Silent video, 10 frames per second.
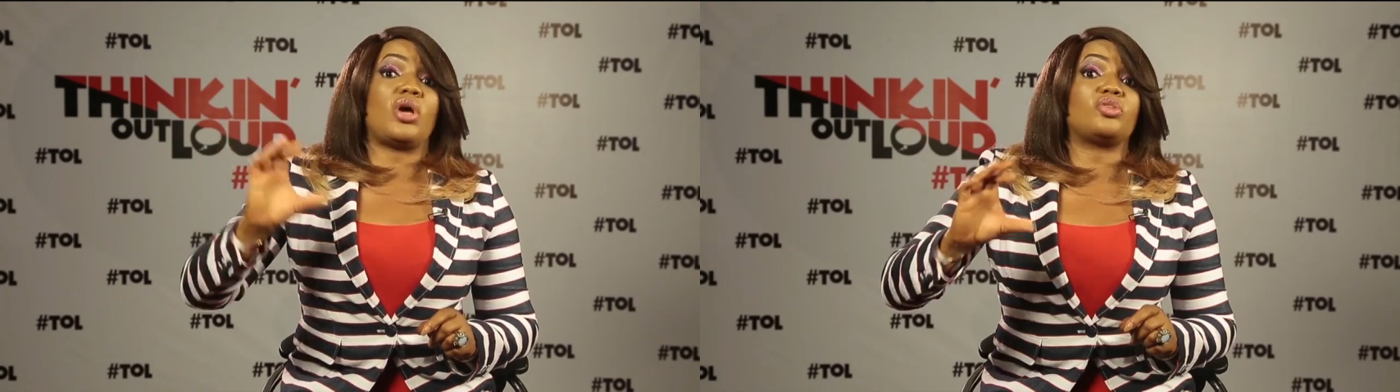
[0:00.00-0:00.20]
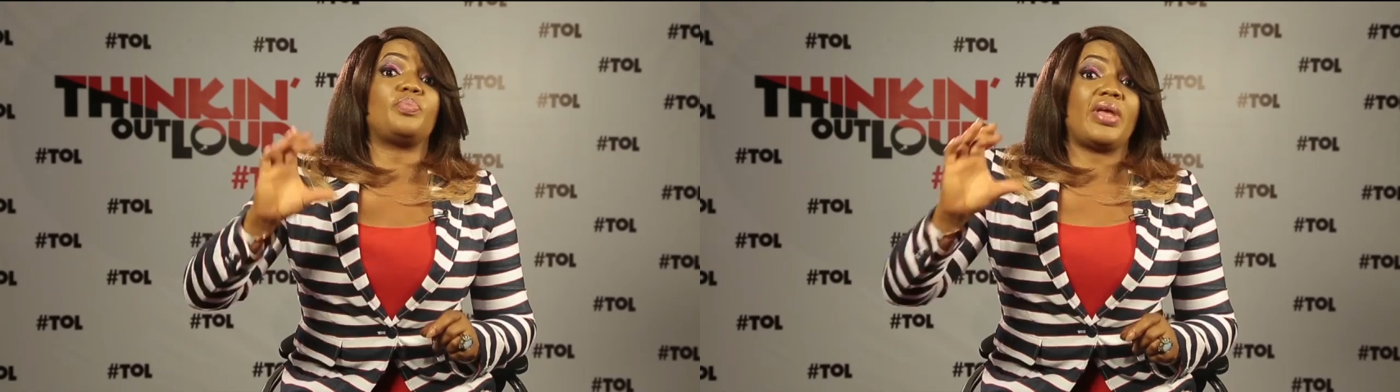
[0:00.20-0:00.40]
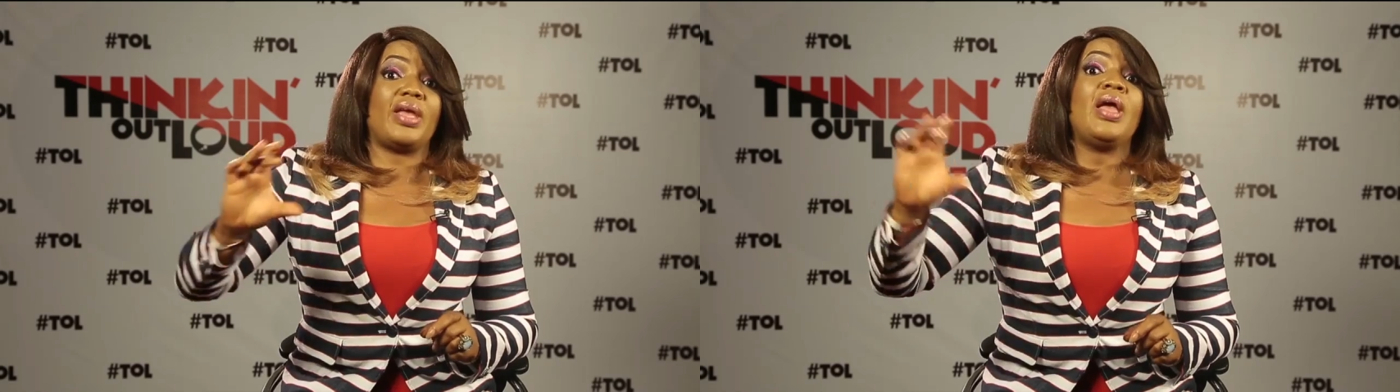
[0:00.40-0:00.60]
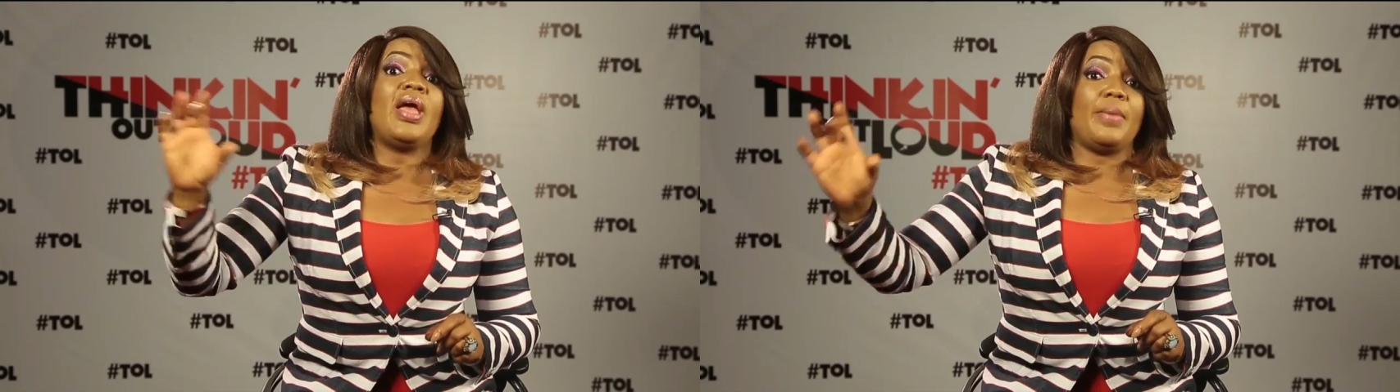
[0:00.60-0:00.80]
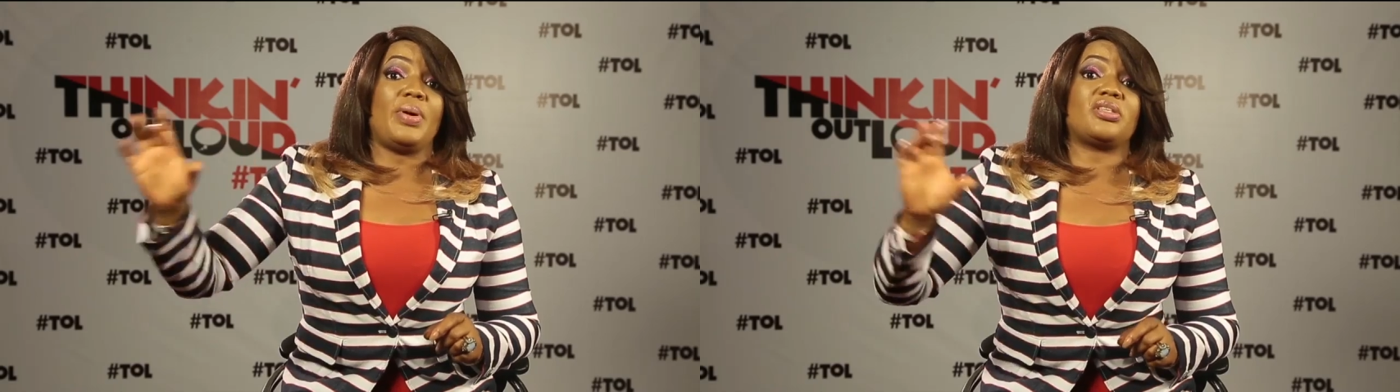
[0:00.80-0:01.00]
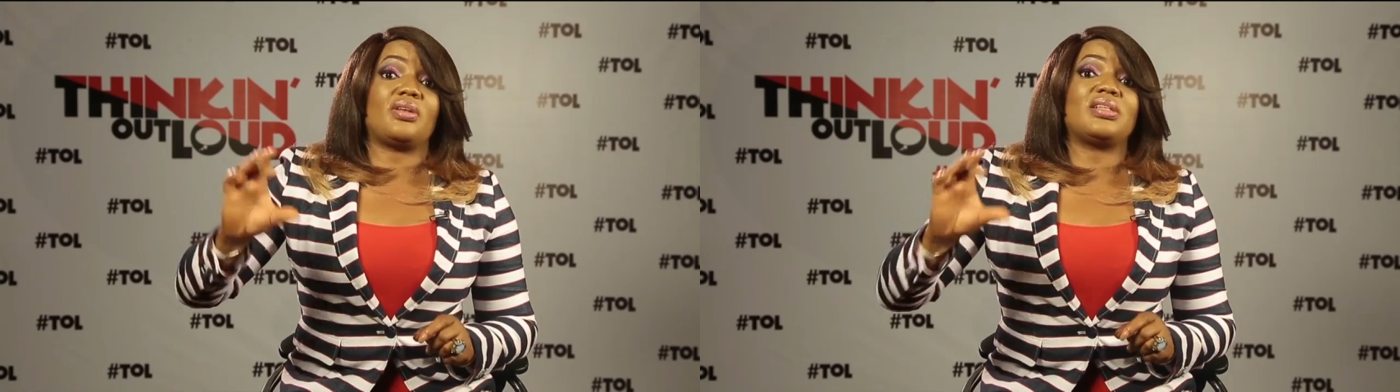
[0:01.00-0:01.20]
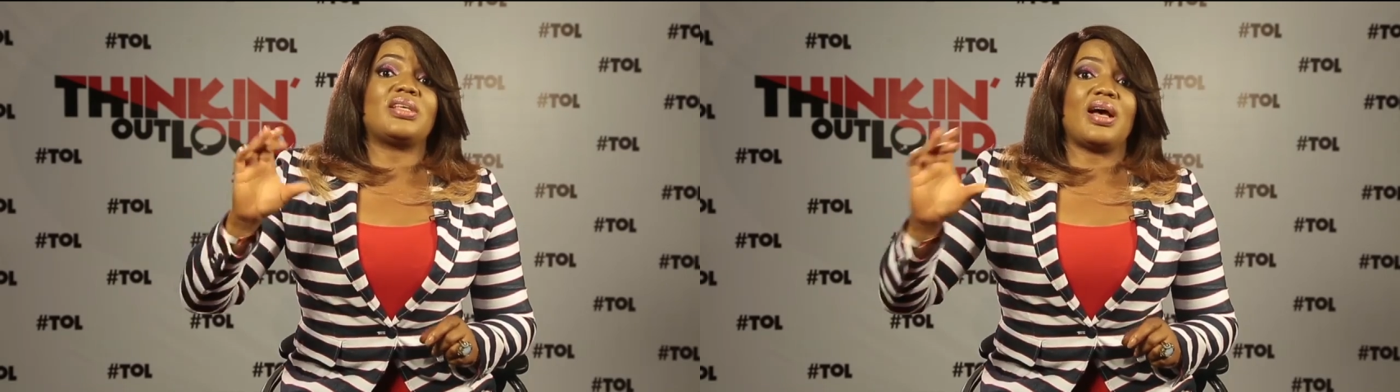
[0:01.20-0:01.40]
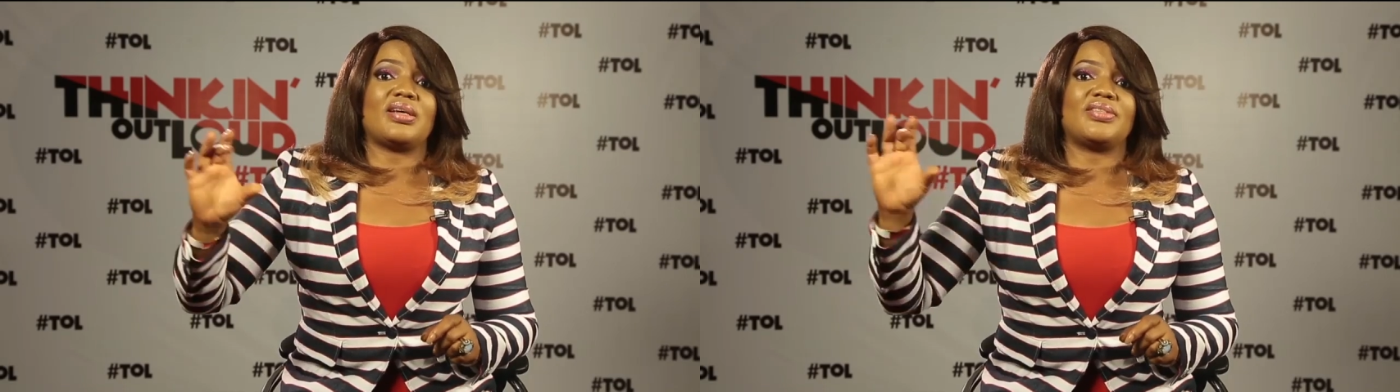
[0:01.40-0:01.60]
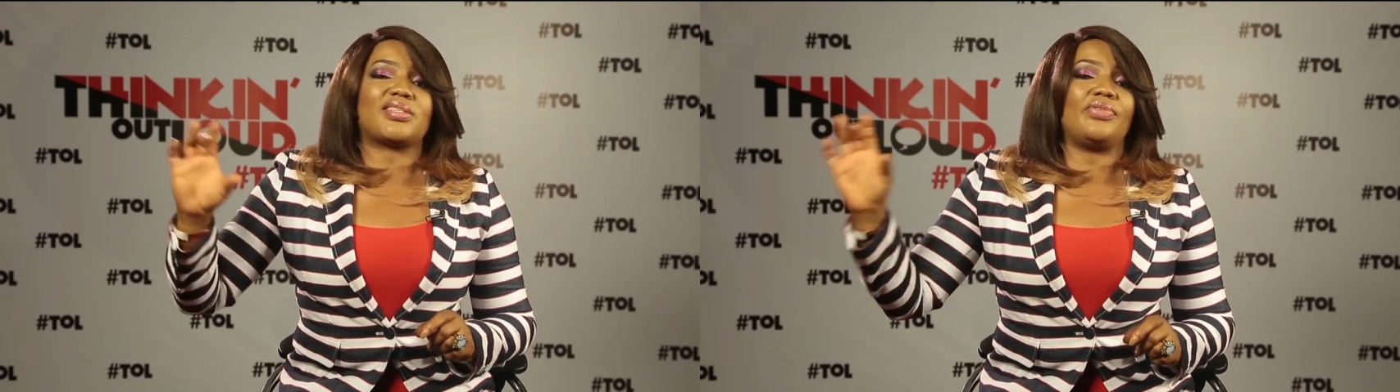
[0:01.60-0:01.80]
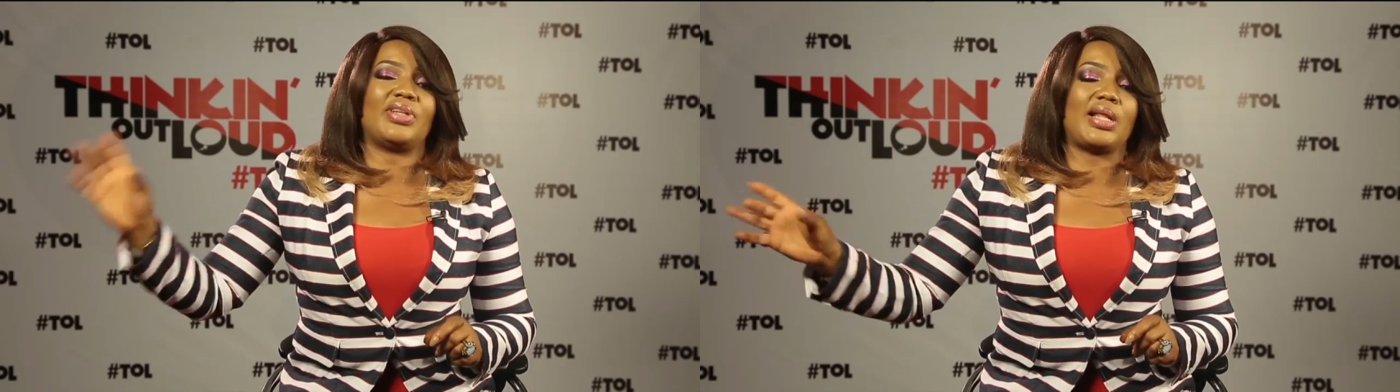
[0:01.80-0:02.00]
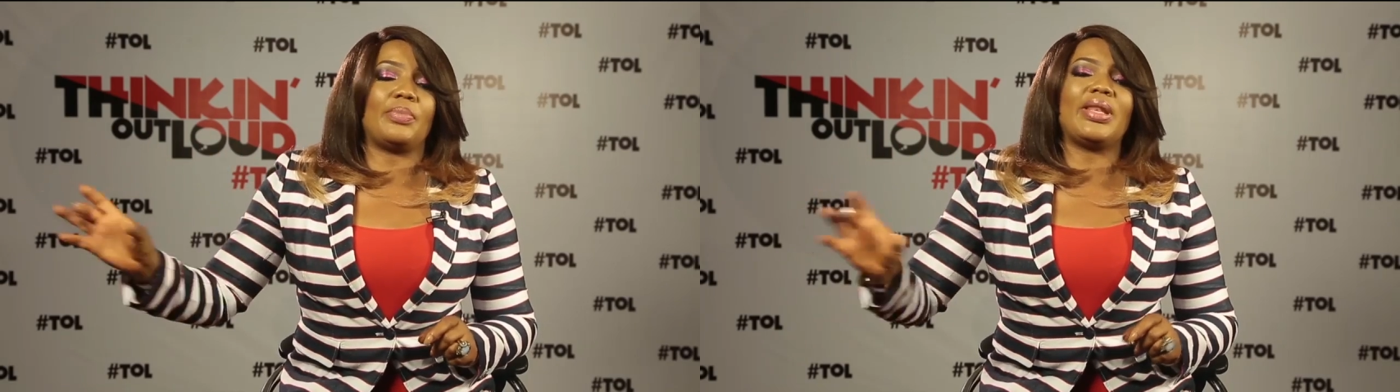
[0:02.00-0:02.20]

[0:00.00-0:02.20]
You had to pay a particular tax for that.